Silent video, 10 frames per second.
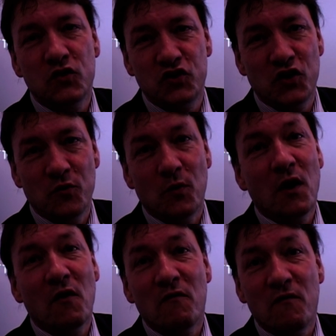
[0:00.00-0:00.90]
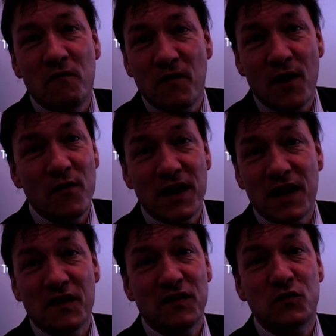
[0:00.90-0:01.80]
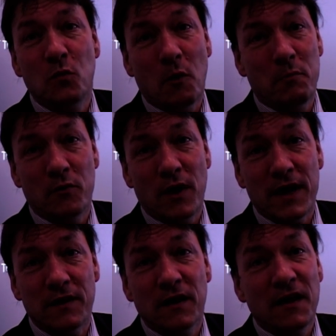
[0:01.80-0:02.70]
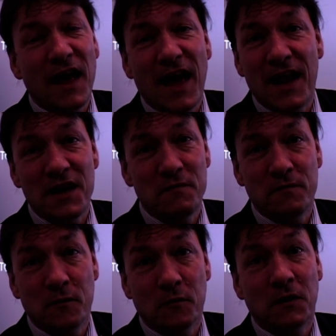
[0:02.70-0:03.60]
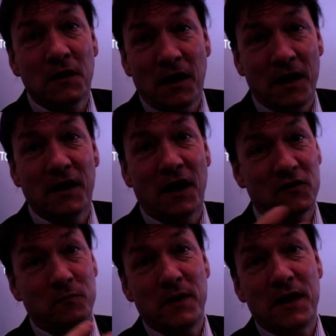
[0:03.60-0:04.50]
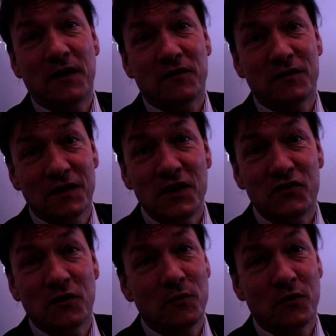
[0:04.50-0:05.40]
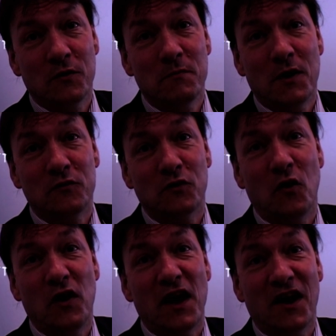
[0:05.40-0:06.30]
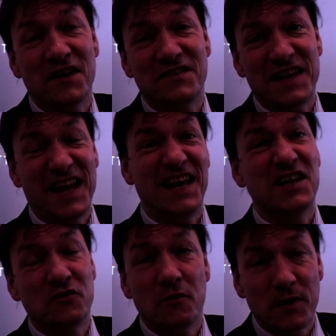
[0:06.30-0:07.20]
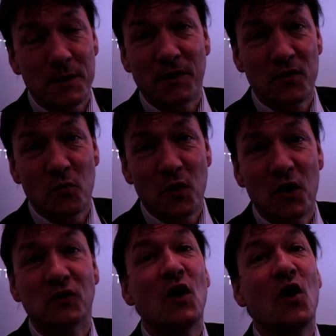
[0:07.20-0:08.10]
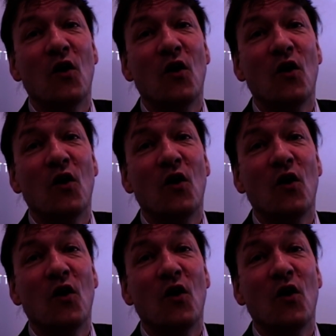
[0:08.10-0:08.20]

Two, very easy to operate. Any fool, and I speak as a teacher who are the most IT illiterate people in the world,